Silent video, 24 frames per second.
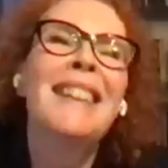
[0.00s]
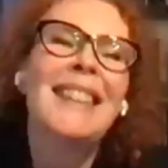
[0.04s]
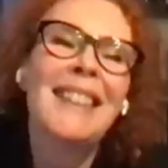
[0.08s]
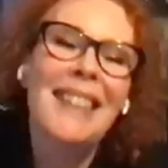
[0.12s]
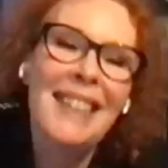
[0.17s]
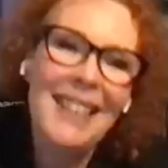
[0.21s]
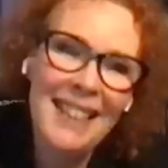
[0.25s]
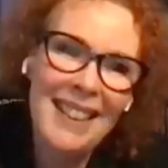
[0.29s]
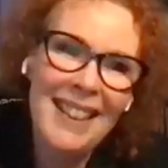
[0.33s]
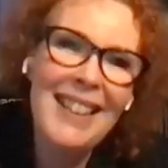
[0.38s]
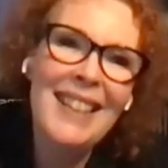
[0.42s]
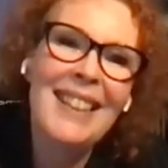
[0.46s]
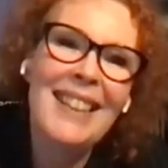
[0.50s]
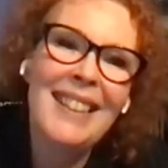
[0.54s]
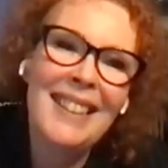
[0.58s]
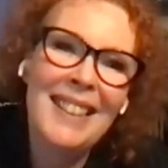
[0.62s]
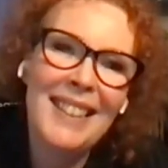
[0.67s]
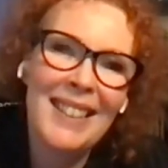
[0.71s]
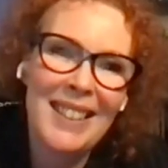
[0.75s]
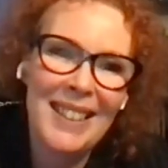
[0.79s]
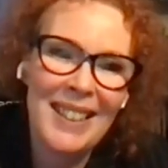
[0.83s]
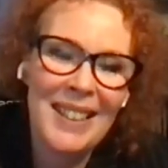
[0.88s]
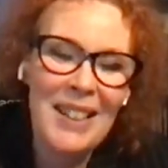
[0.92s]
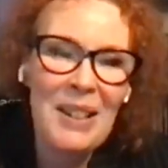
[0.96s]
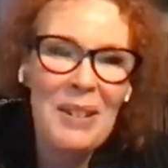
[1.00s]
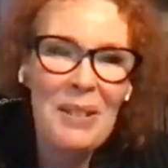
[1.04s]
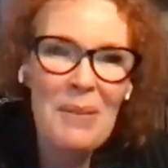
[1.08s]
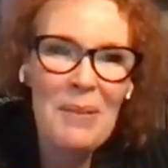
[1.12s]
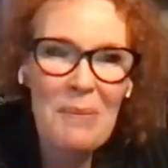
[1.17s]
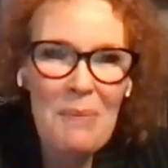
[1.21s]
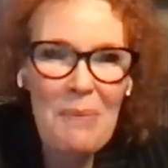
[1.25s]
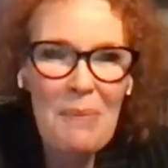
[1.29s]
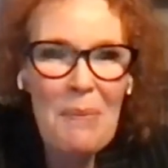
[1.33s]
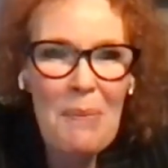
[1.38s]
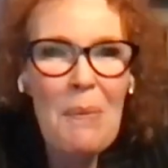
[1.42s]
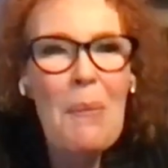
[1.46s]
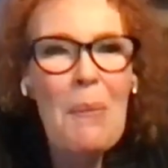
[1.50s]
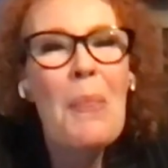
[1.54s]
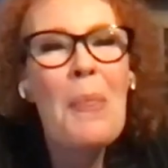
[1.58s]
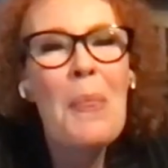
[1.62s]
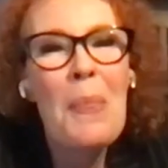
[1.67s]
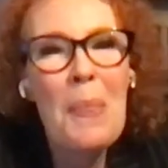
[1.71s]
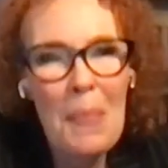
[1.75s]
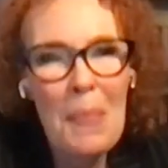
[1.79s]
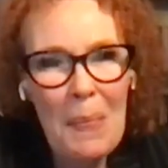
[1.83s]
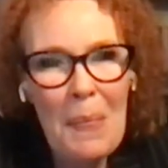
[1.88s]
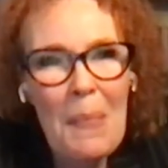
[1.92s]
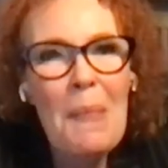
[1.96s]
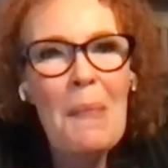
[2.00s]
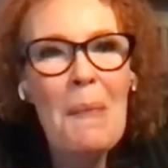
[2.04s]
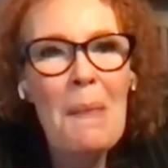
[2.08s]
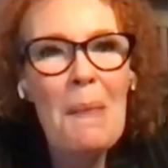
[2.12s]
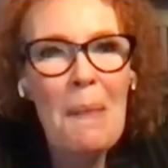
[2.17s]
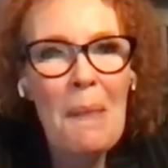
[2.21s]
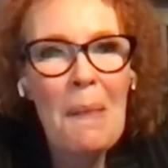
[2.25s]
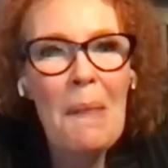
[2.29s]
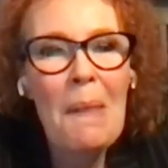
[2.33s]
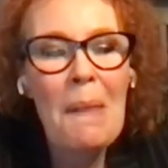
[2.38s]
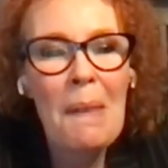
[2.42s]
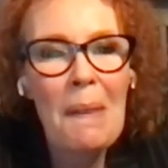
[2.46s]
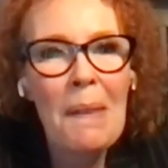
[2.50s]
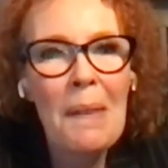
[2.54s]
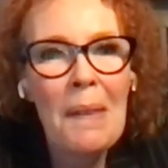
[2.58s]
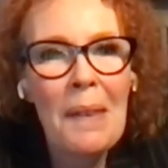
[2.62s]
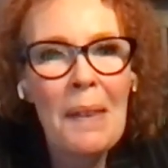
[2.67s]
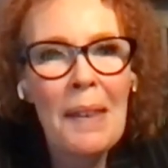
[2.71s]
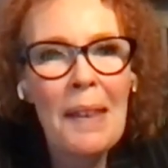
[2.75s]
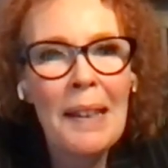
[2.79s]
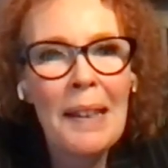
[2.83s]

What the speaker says: to come up with anything else, that